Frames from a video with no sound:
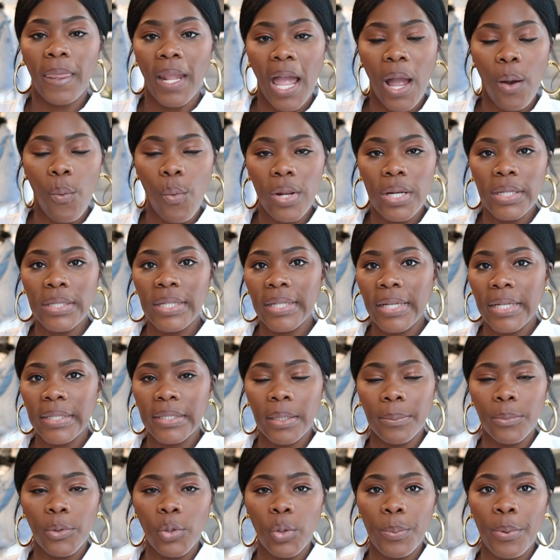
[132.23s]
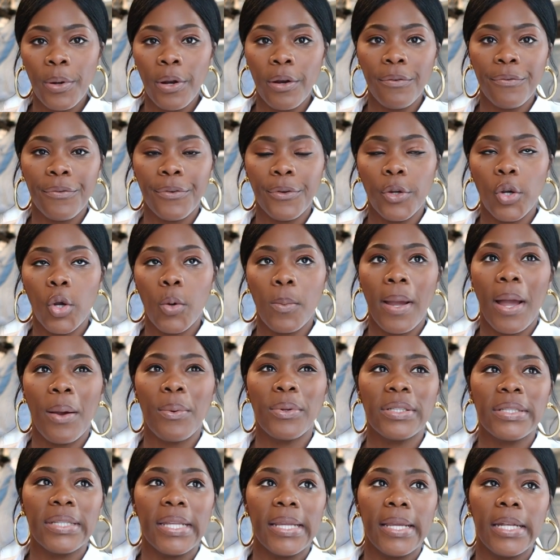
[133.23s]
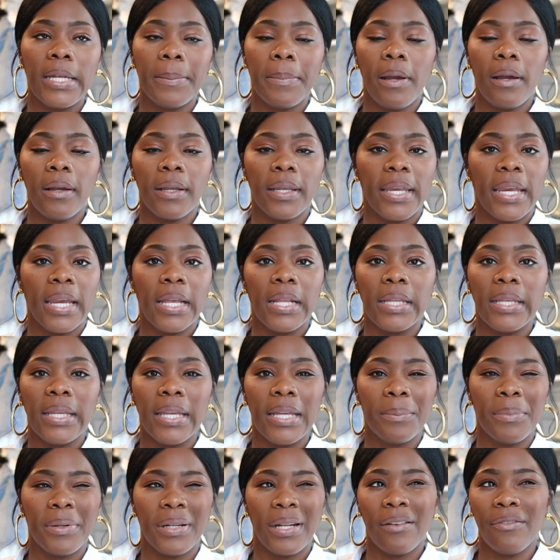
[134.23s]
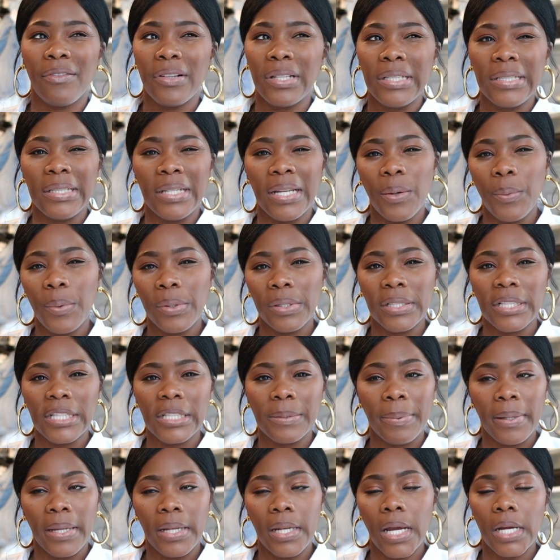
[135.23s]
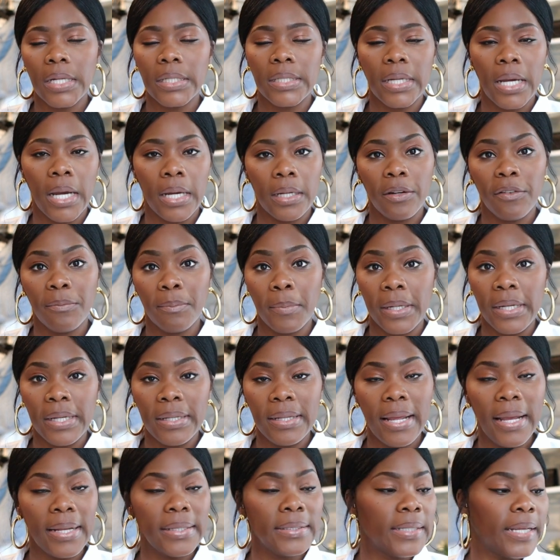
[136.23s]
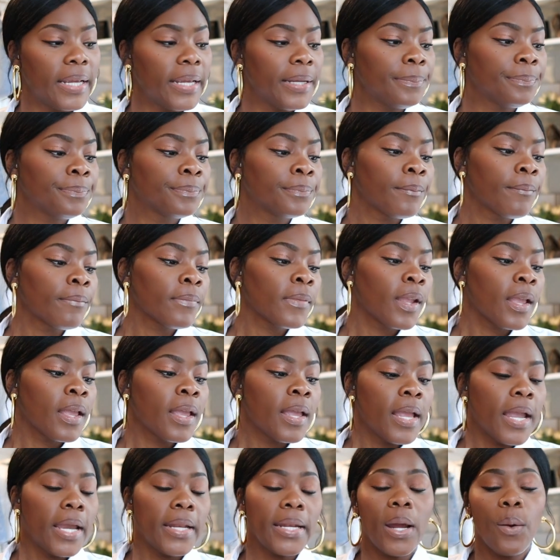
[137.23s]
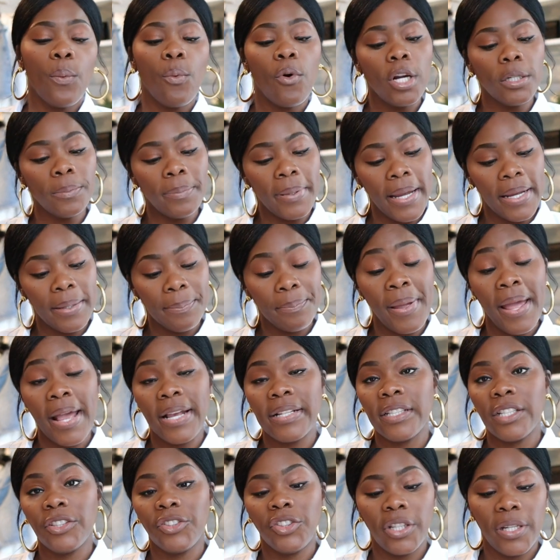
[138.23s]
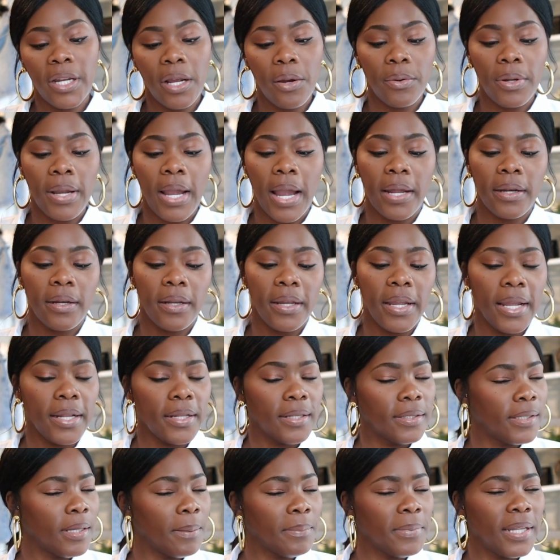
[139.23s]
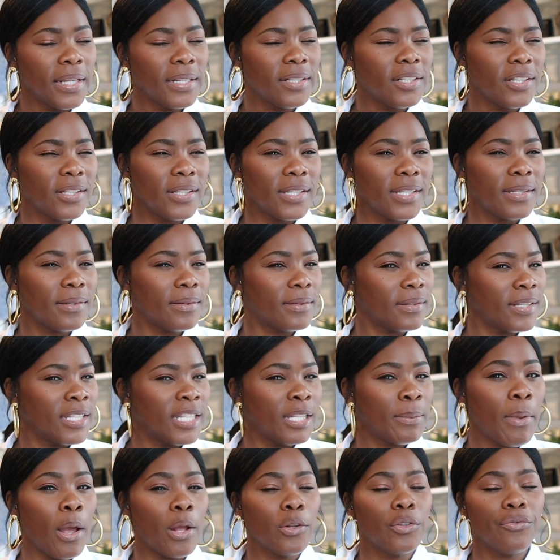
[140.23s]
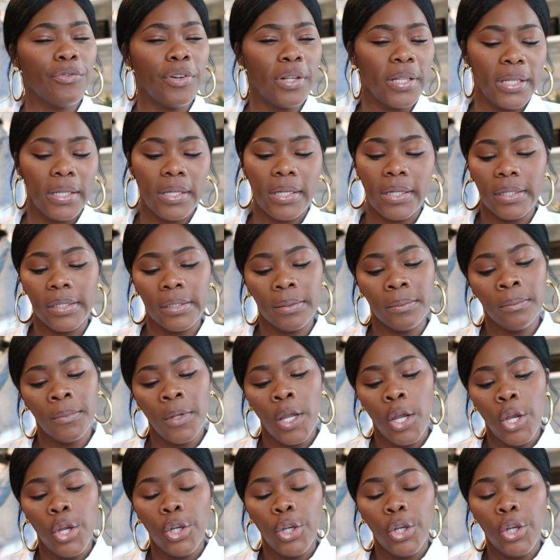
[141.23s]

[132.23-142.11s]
I wanted to get some new perfume. I was thinking about Kilian, but I really didn't want to spend a ton of money that day. And I walked back past the Chanel counter and something just smelled really good.